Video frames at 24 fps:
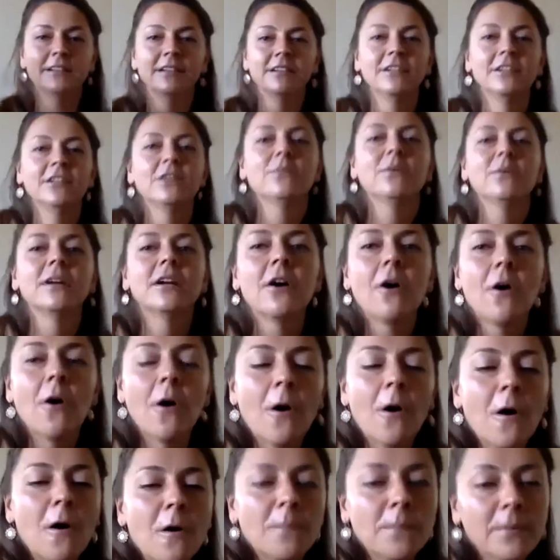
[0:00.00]
You want to
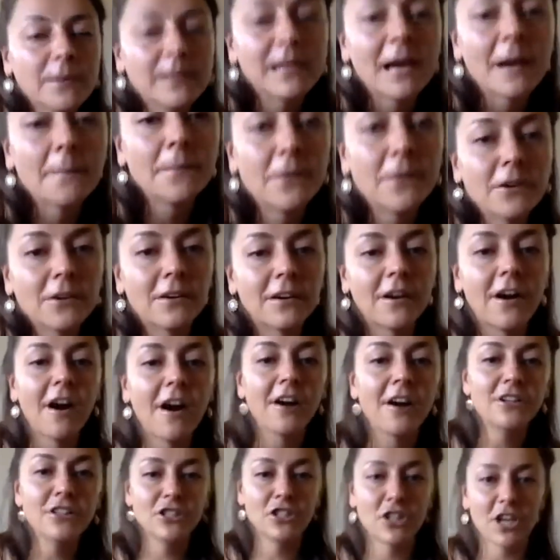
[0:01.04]
open up your
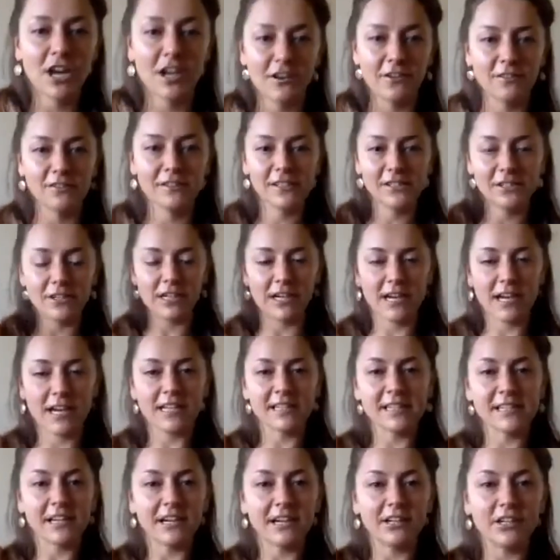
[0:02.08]
heart channels. Your
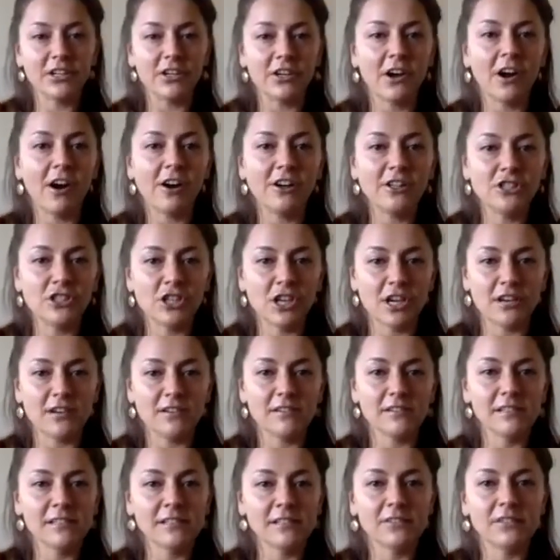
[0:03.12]
hands are your heart
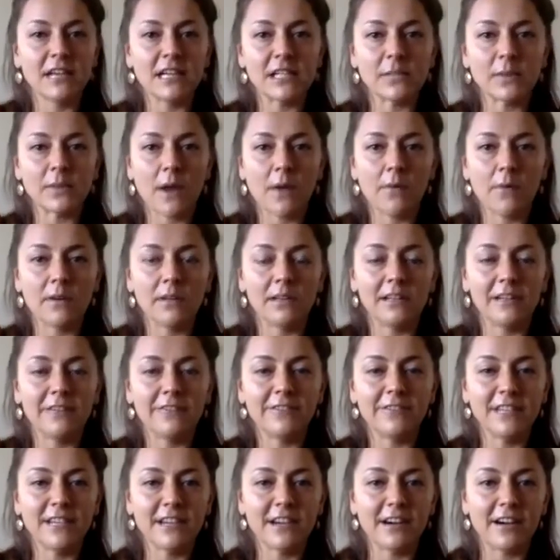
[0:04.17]
channels, so that's why we're
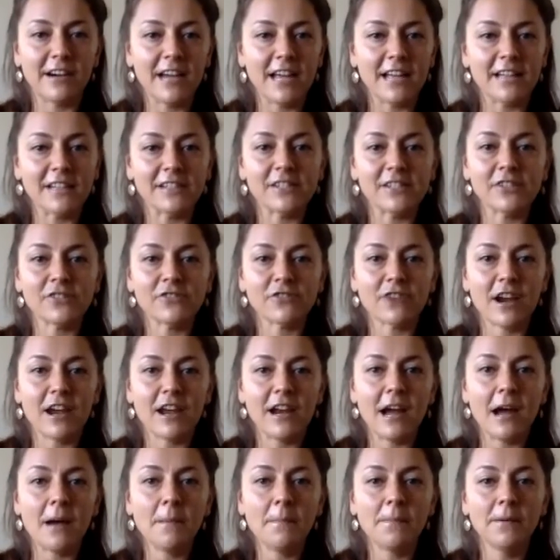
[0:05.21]
lifting our hands straight
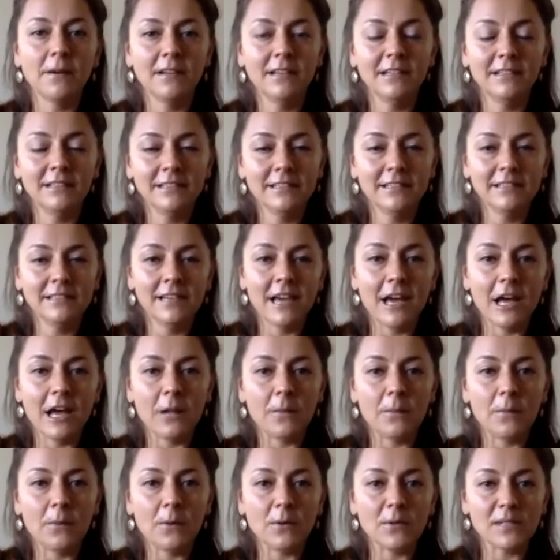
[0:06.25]
up.
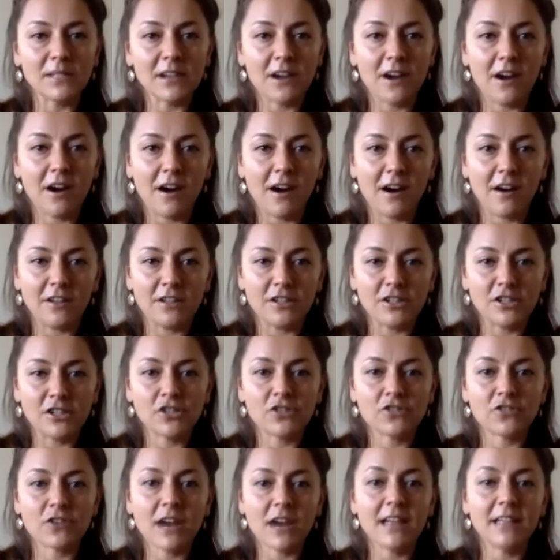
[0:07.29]
Elbows are
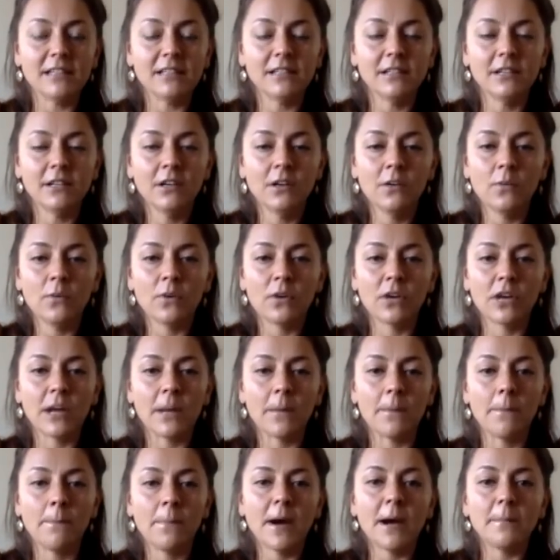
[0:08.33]
straight. We're going
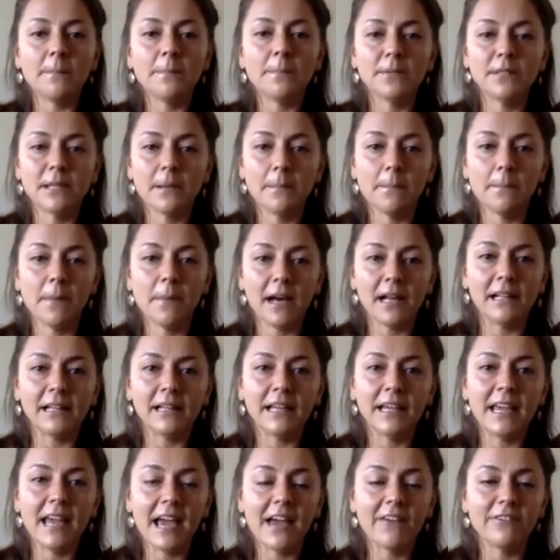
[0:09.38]
to pump the
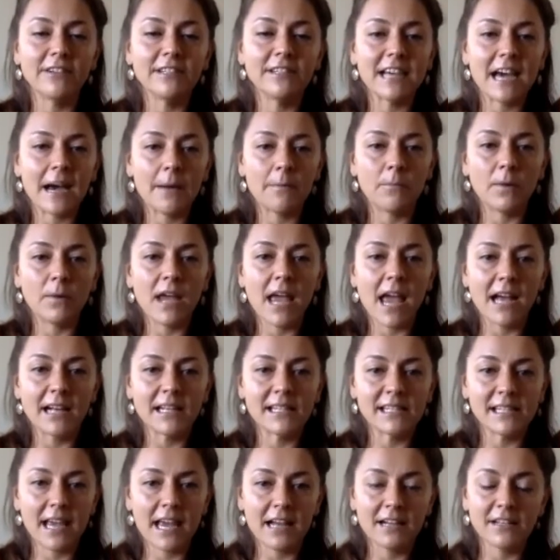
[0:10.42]
belly every time we
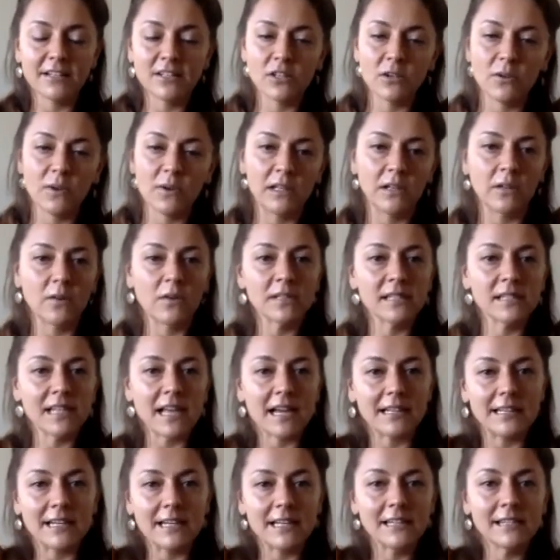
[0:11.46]
exhale, so it looks
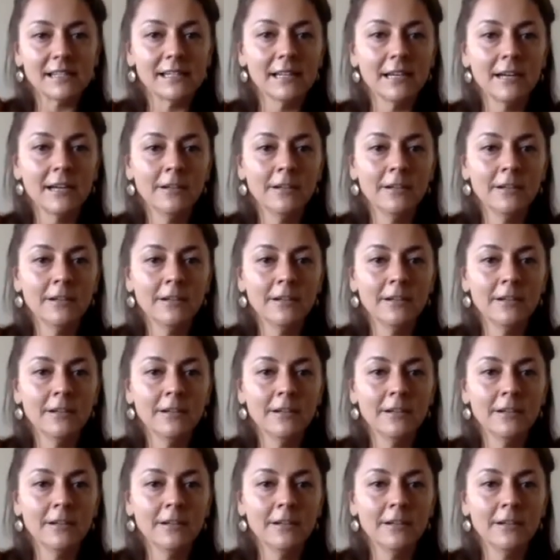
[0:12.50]
like this.